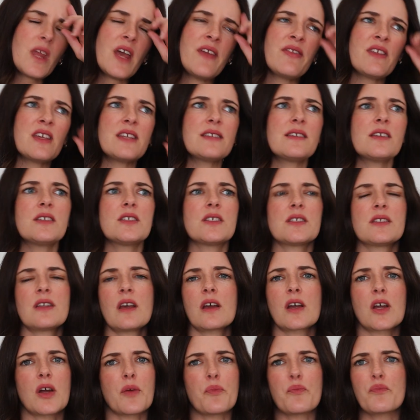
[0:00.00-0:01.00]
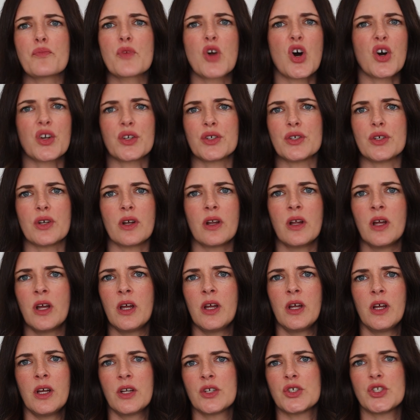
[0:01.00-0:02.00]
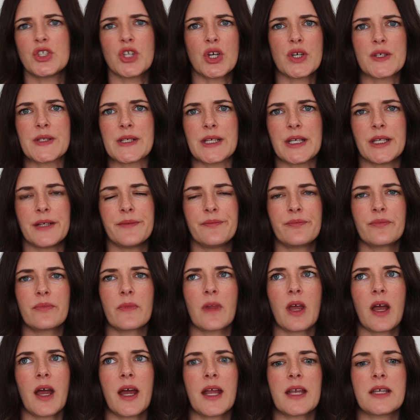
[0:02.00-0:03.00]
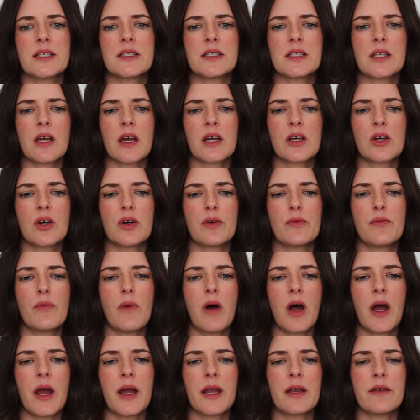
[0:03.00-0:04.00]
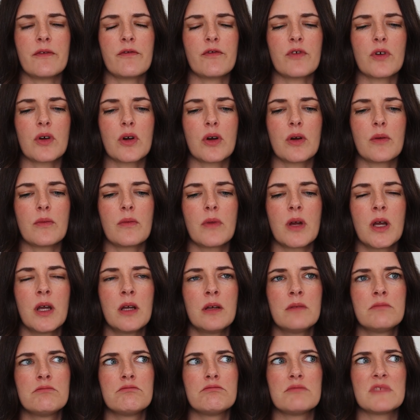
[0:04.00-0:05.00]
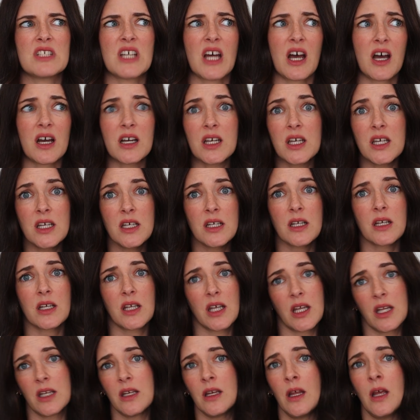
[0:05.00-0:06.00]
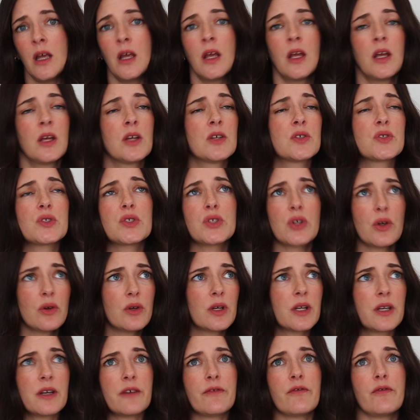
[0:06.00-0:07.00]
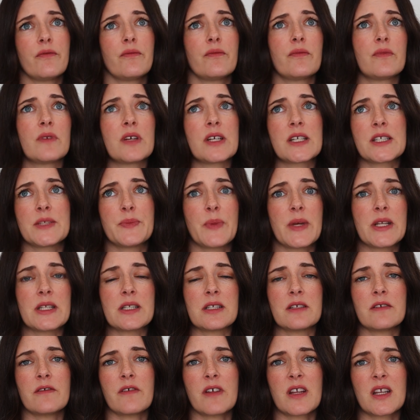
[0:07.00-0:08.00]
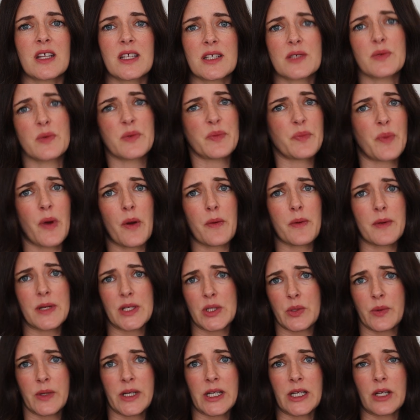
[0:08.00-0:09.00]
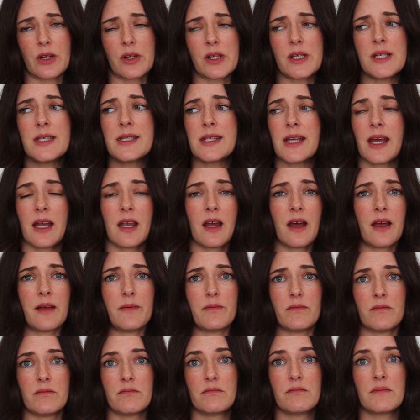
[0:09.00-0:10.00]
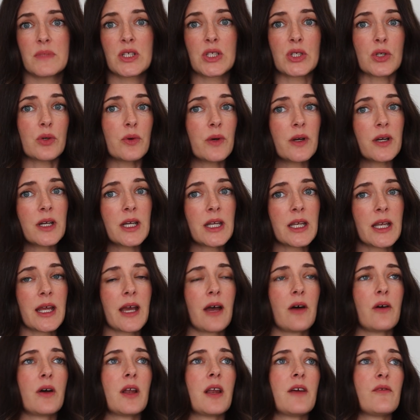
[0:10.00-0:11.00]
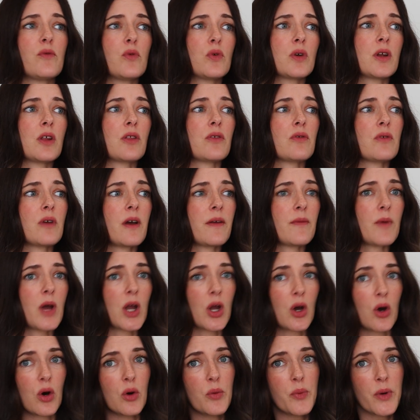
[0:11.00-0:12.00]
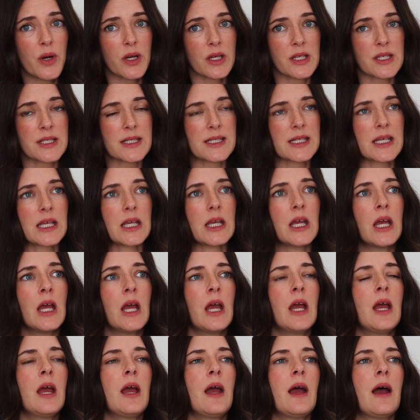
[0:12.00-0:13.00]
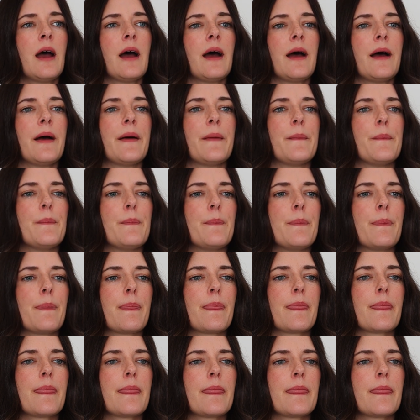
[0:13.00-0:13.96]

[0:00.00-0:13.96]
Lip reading: these are just like a cotton jersey, and I got mine from Target again. So inexpensive. I think this was probably $20, and I'm still wearing it now, and I've worn it throughout my whole pregnancy. And